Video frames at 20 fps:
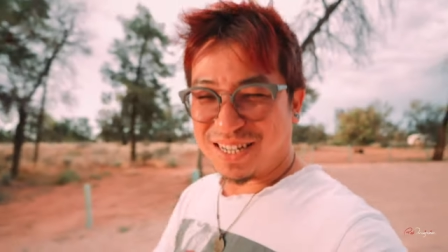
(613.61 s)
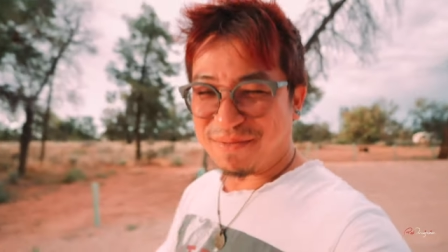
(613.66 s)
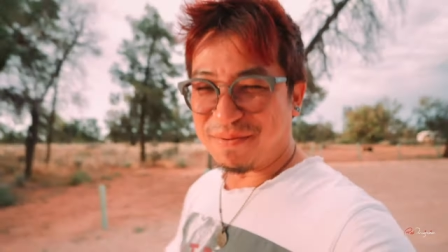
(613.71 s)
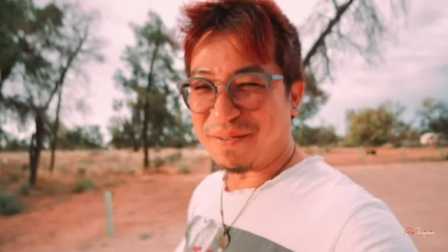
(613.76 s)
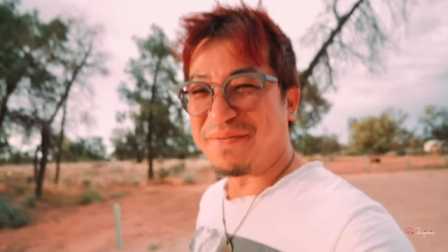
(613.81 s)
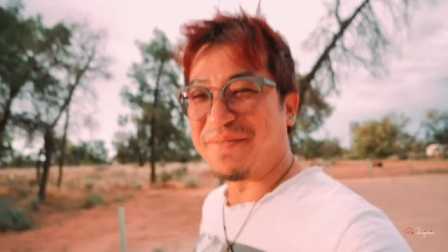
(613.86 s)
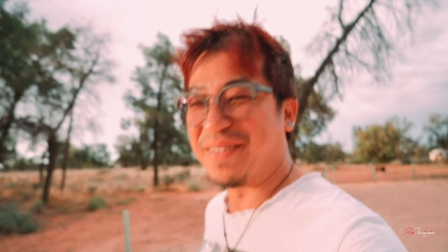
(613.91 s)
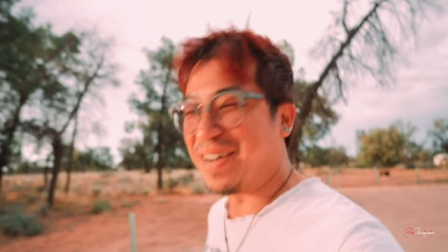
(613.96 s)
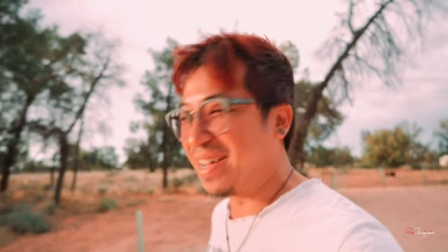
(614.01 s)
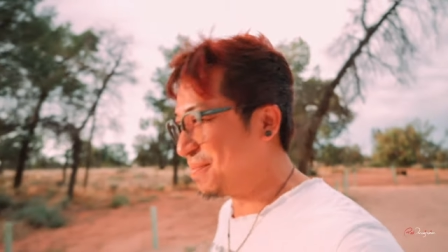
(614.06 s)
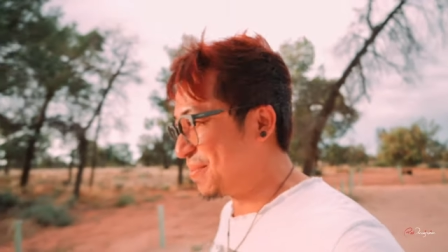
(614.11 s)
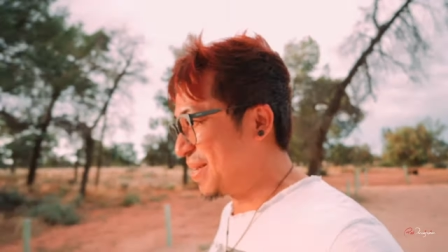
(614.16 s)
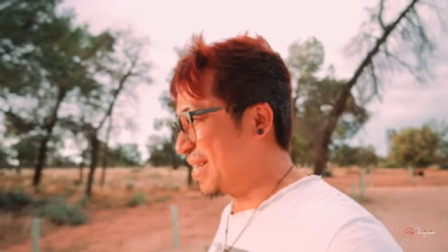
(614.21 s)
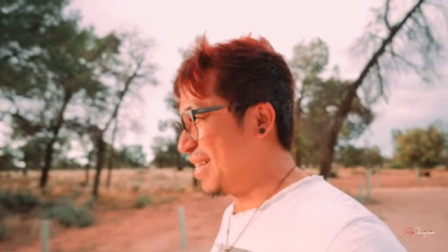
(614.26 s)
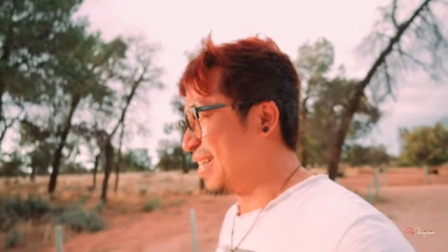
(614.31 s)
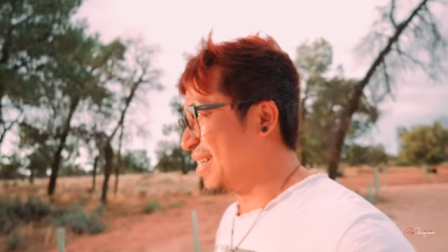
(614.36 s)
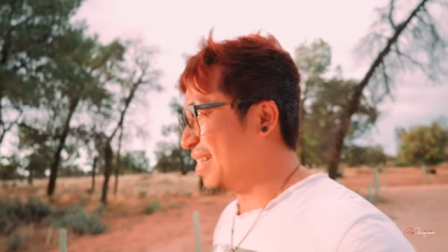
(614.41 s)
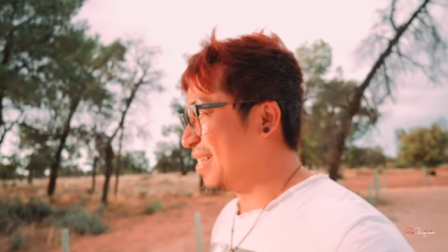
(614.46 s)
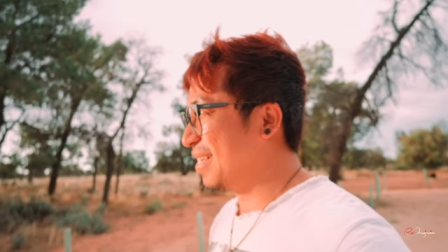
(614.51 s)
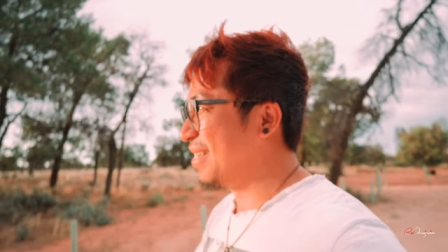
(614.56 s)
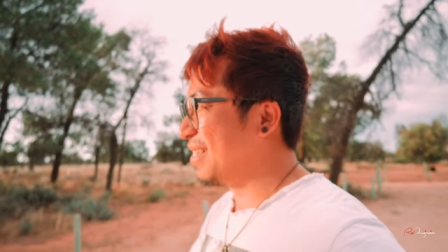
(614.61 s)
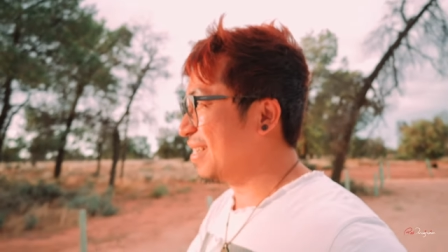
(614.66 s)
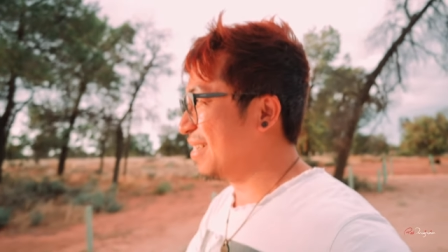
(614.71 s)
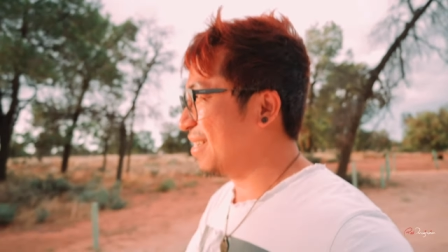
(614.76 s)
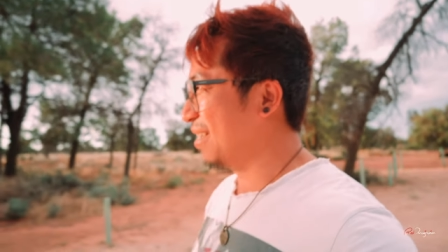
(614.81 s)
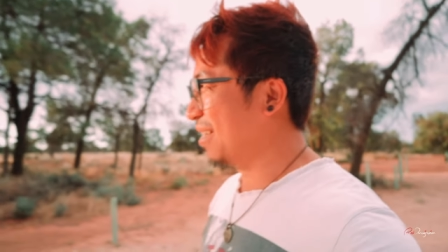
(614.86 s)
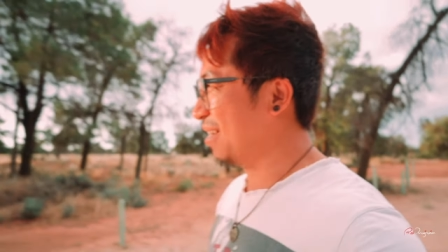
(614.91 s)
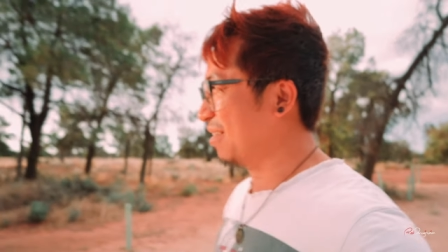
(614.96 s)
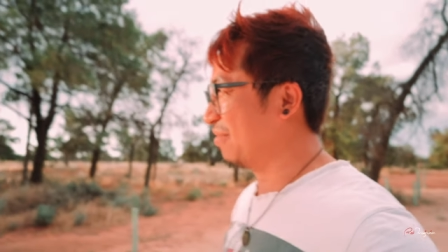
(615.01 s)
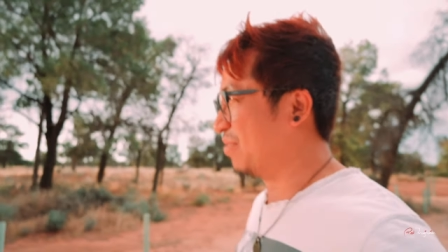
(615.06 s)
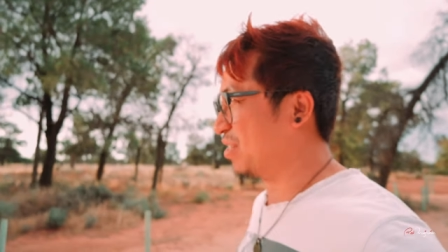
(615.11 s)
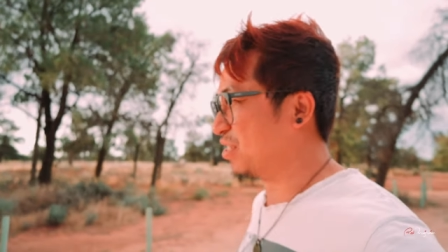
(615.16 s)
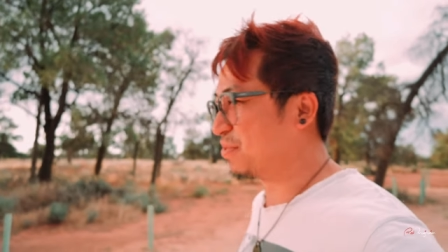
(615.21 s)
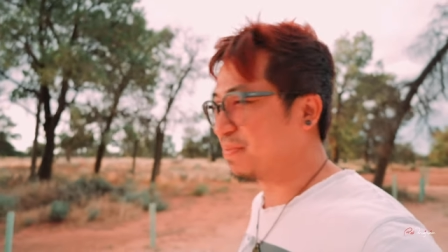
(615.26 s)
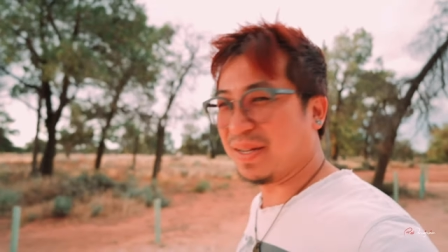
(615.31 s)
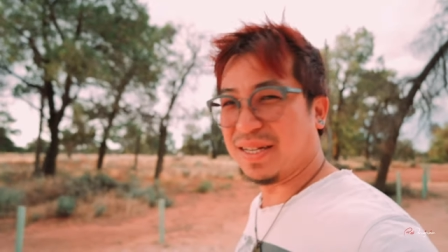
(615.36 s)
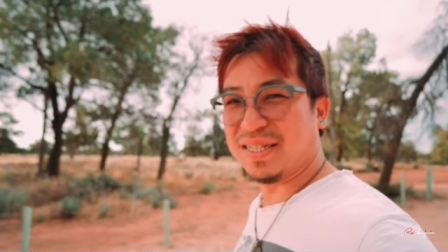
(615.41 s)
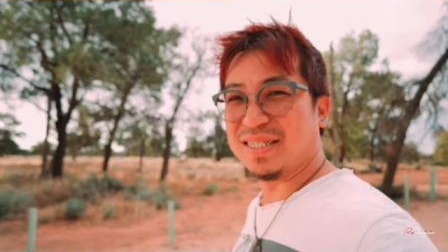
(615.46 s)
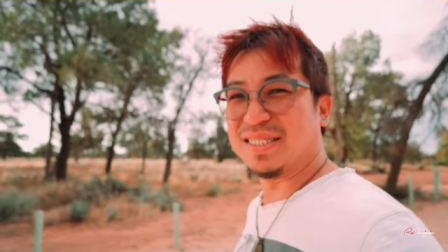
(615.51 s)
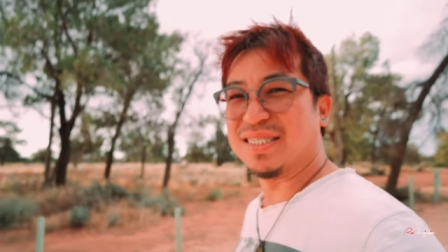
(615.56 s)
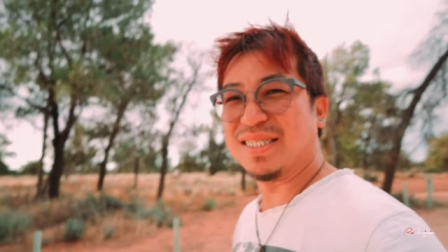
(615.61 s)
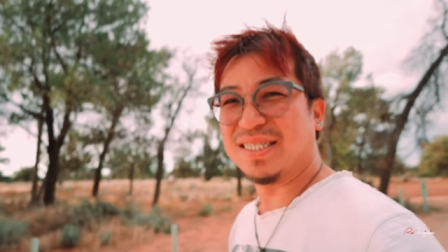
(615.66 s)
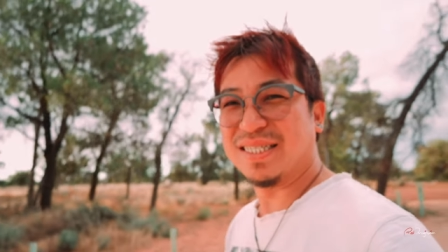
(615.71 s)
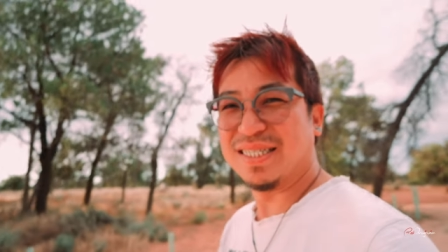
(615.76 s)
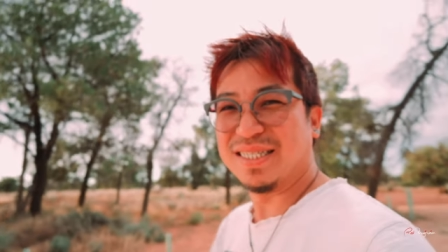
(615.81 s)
gonna be fun man. Oh, I love this place.